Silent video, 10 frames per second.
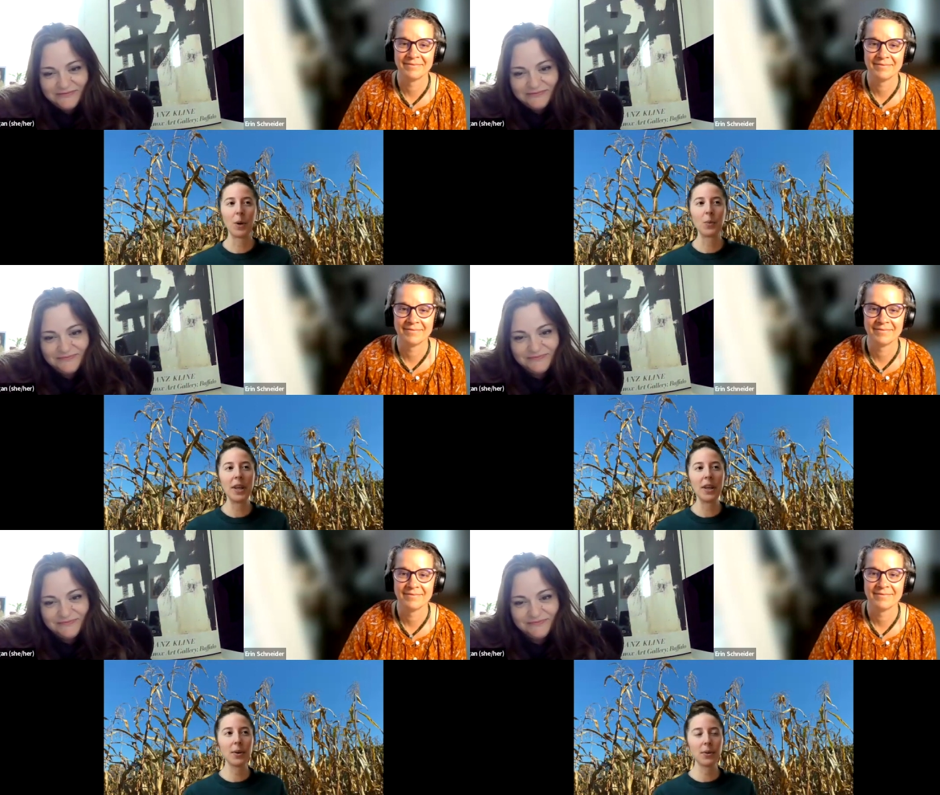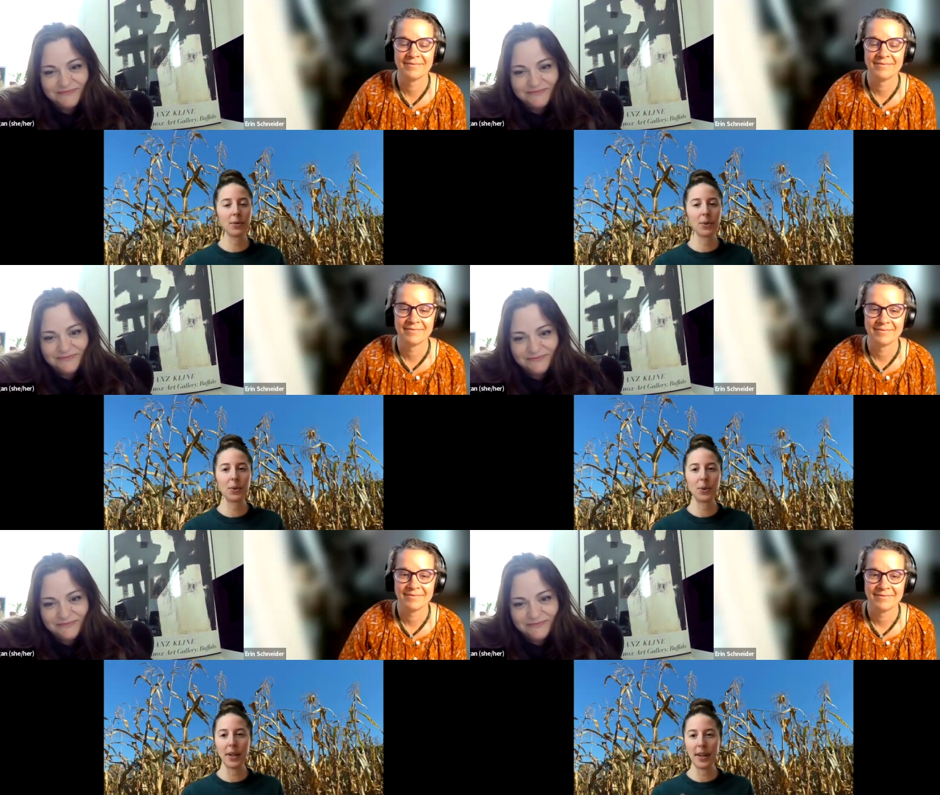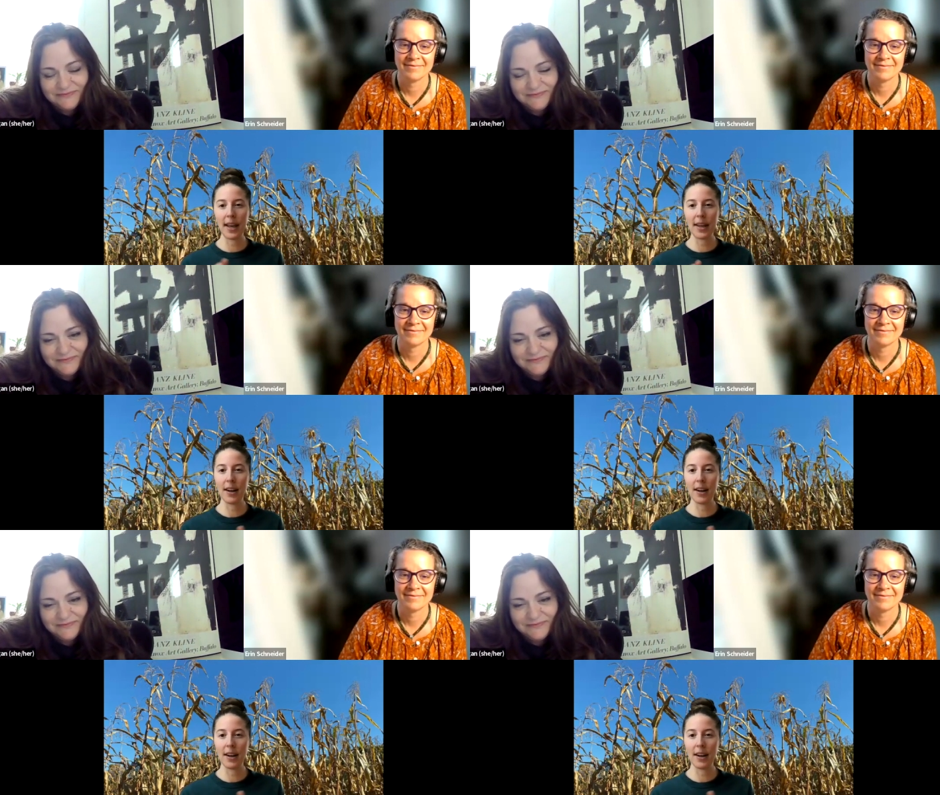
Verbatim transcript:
Speaker 1: when we go through and hand